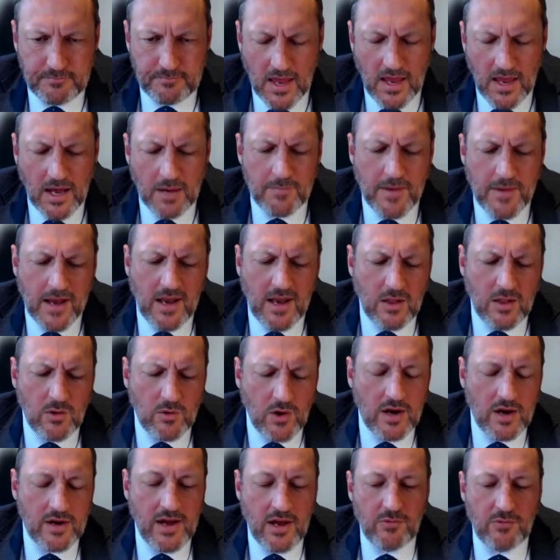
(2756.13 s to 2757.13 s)
And
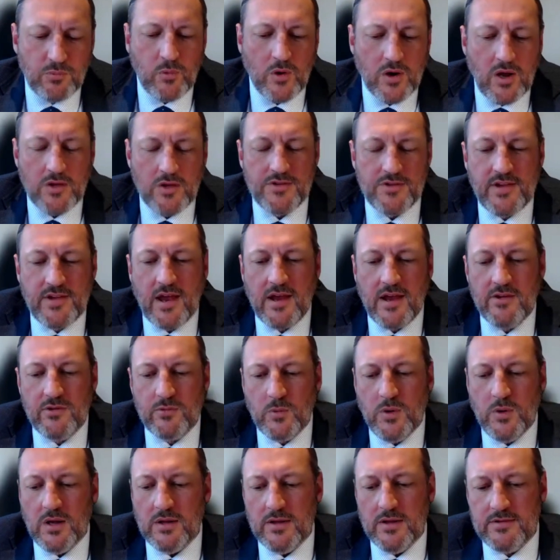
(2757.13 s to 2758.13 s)
look, I guess what I'd say as
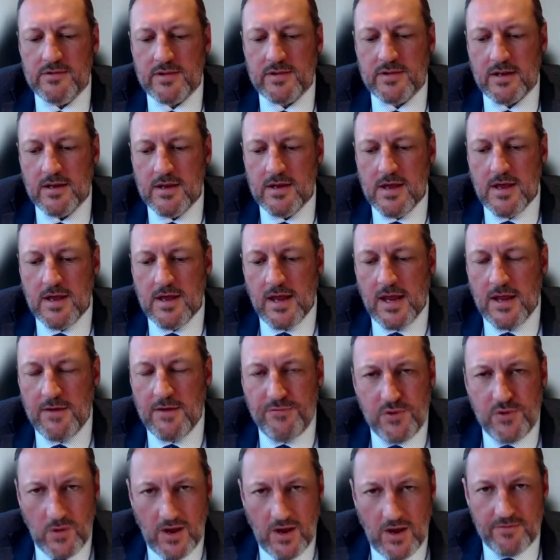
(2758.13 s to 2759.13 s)
well is that
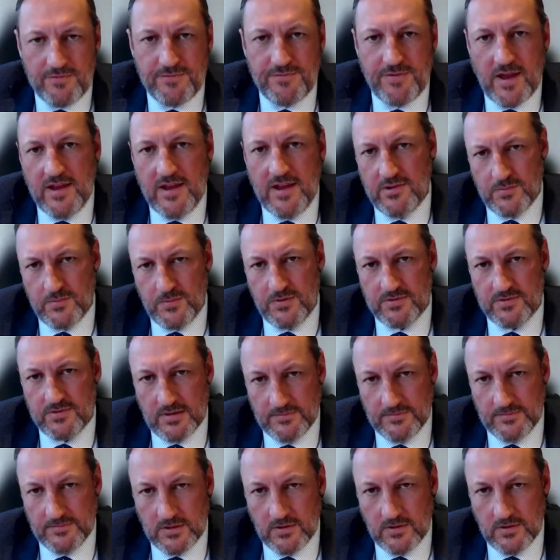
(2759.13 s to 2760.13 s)
if you are faced with
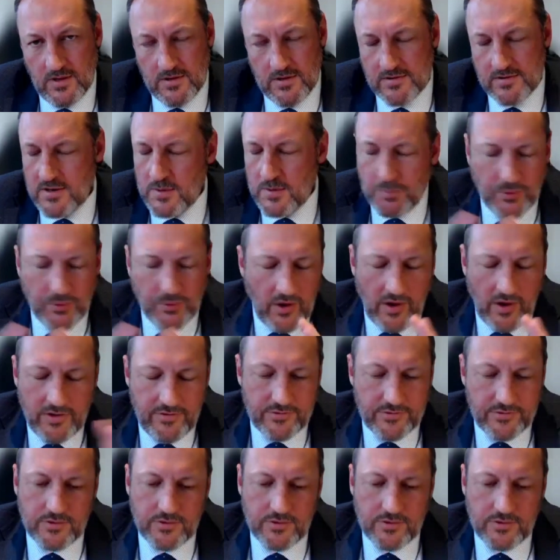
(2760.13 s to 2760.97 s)
something like this, and it applies